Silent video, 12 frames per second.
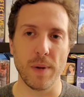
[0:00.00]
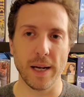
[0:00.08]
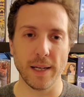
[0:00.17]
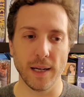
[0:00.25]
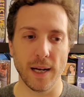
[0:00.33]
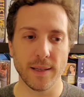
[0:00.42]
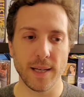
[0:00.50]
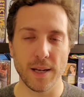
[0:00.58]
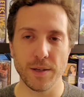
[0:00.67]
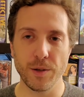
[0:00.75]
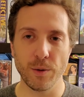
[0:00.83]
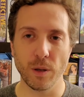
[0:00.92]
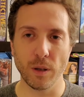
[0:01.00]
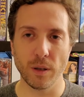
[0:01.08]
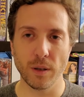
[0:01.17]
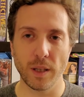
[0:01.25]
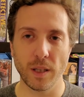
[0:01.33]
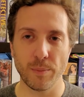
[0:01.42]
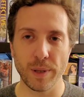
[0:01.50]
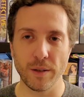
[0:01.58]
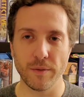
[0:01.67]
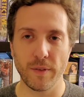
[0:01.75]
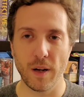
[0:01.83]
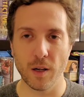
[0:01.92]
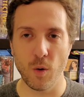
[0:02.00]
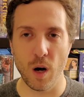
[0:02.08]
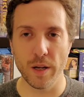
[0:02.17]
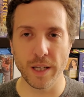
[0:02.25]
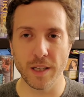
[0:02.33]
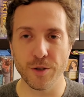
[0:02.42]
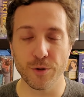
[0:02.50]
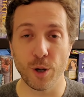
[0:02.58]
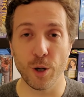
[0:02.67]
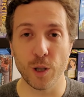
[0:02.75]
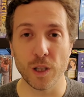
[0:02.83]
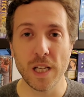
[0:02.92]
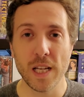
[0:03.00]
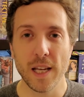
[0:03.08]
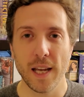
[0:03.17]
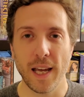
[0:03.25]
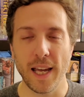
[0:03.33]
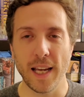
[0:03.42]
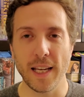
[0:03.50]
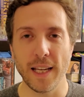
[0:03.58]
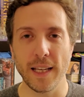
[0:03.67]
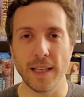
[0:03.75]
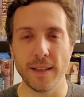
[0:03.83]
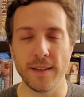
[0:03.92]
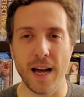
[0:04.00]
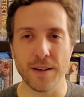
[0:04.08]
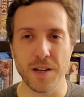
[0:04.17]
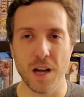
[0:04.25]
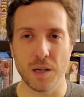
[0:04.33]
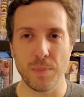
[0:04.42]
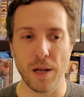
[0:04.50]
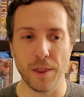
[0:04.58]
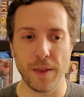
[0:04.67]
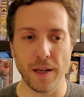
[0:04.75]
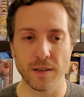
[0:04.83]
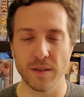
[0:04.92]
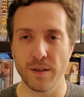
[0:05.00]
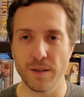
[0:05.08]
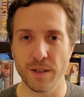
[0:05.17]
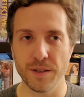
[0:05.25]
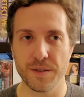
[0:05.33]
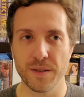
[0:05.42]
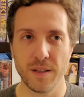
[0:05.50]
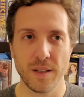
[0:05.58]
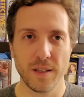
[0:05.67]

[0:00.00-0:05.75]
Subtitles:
I tend to do a little bit of quality control and not talk about things that are just,